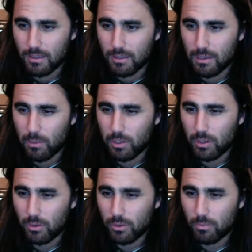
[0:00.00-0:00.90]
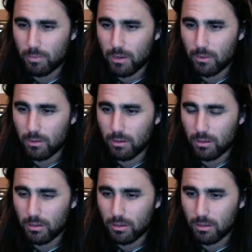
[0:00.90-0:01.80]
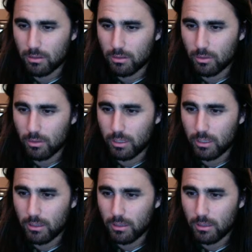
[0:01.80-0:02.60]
Can we go do Mount Glory?